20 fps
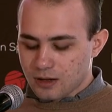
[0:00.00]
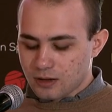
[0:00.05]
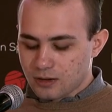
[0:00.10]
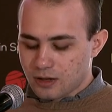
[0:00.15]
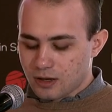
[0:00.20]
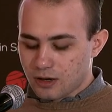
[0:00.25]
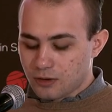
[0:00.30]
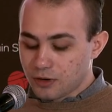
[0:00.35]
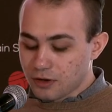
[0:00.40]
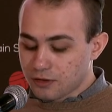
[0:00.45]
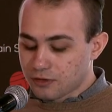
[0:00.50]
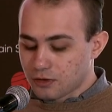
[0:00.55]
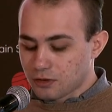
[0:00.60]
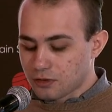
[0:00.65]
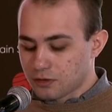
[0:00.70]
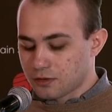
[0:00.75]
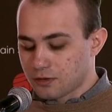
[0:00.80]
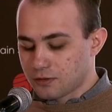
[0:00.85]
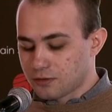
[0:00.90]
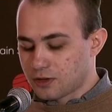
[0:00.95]
the
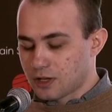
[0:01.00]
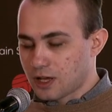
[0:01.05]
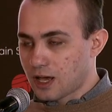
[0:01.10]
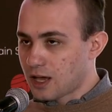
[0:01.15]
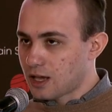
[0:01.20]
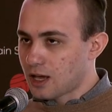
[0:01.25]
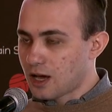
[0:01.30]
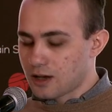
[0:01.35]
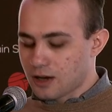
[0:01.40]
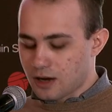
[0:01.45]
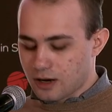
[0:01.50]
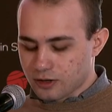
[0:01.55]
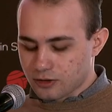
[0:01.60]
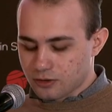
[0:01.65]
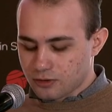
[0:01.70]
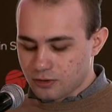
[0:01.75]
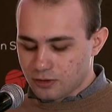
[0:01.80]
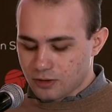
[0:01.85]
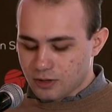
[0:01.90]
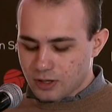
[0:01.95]
resource of the AI
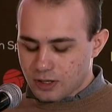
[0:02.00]
actor,